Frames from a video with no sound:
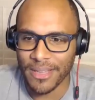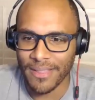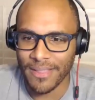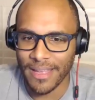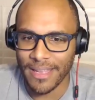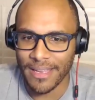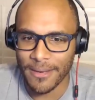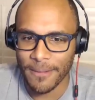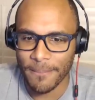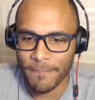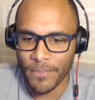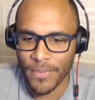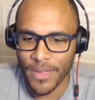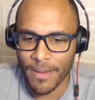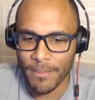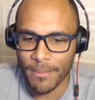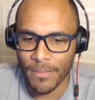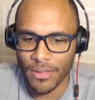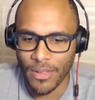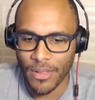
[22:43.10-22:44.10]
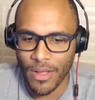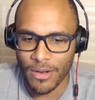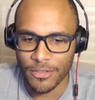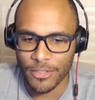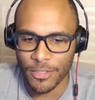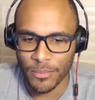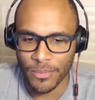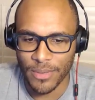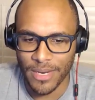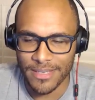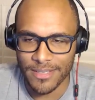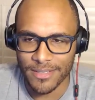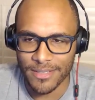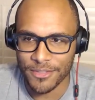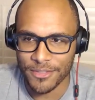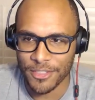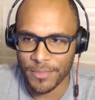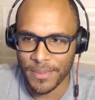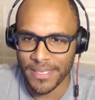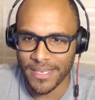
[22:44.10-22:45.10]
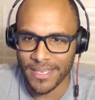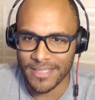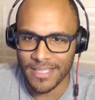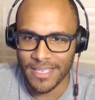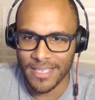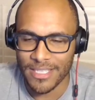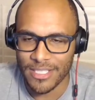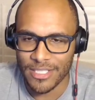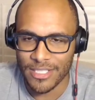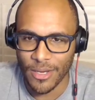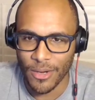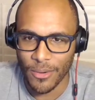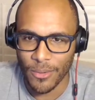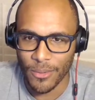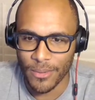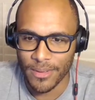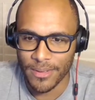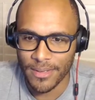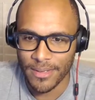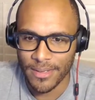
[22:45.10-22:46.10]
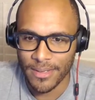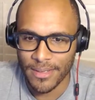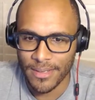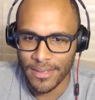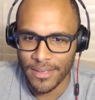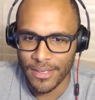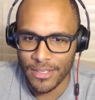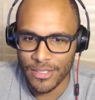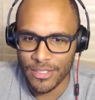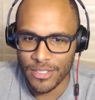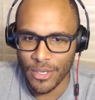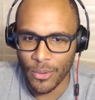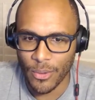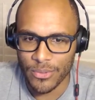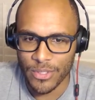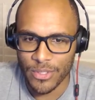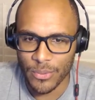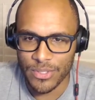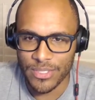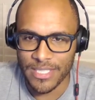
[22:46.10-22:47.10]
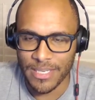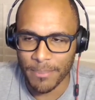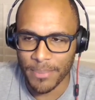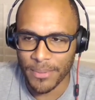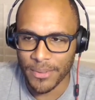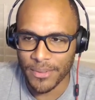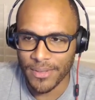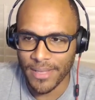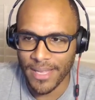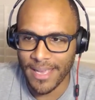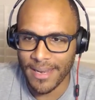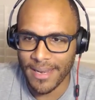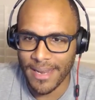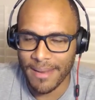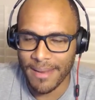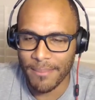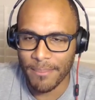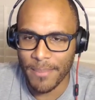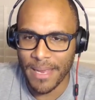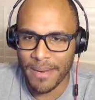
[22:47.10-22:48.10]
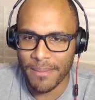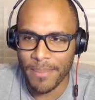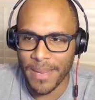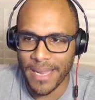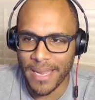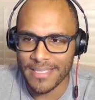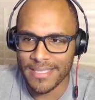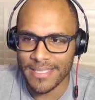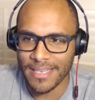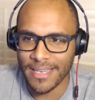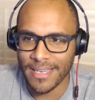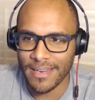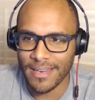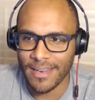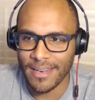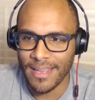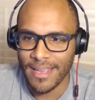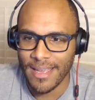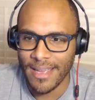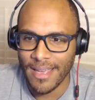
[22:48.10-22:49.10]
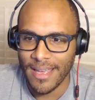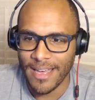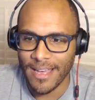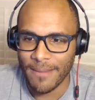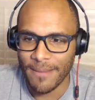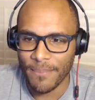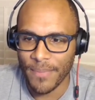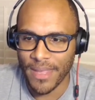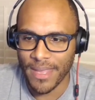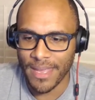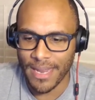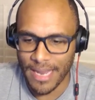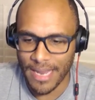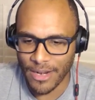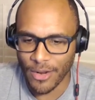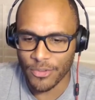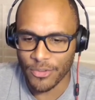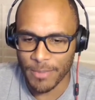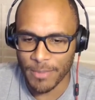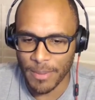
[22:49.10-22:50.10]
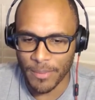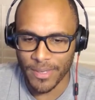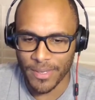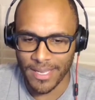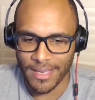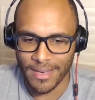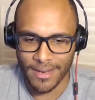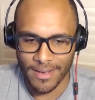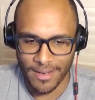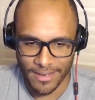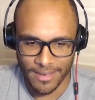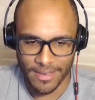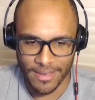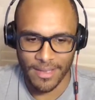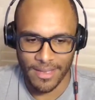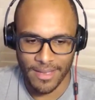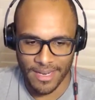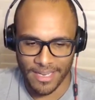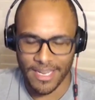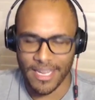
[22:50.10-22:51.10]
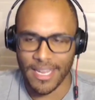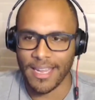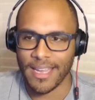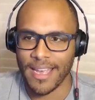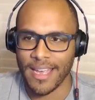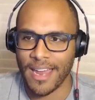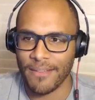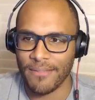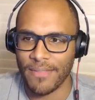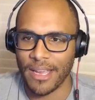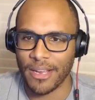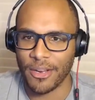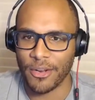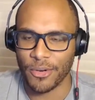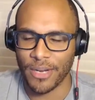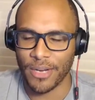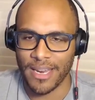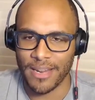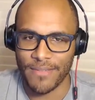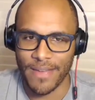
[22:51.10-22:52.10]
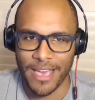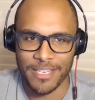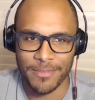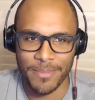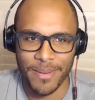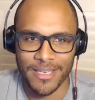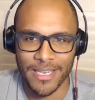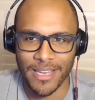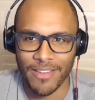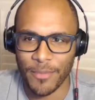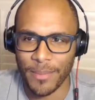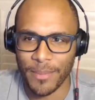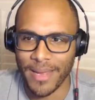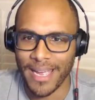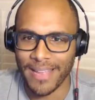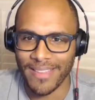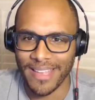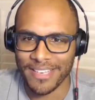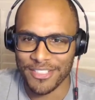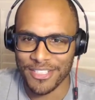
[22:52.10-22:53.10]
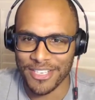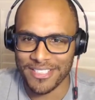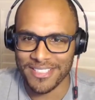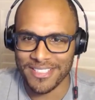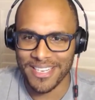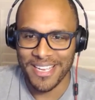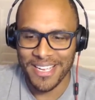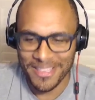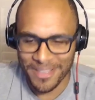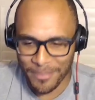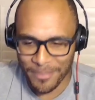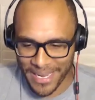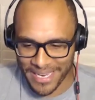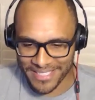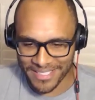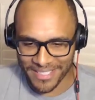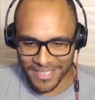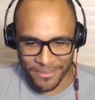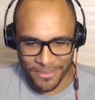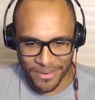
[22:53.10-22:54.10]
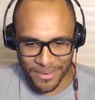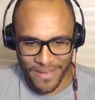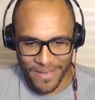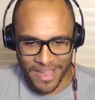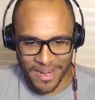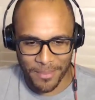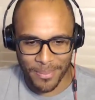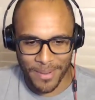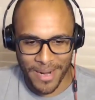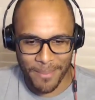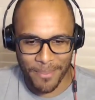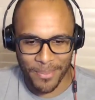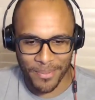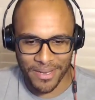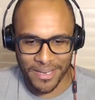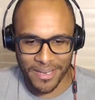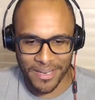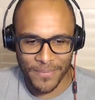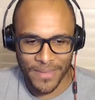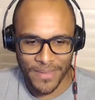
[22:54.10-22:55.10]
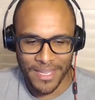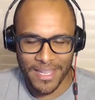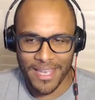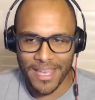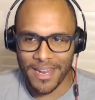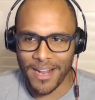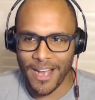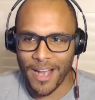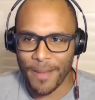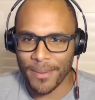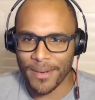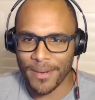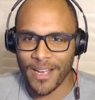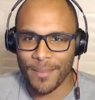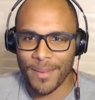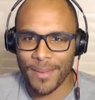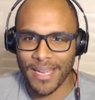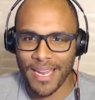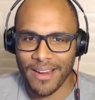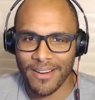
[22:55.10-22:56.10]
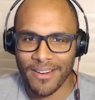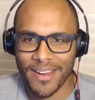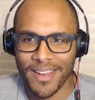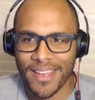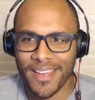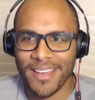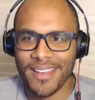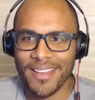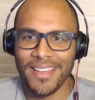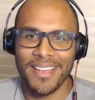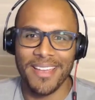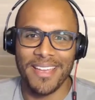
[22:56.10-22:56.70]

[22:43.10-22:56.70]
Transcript: like um, long-term rentals just because it is so so so simple and and, and basic. And um, again, I know some people get get a kick out of that creative aspect of it, but I like just the basic. You, you find a property in an up and coming area.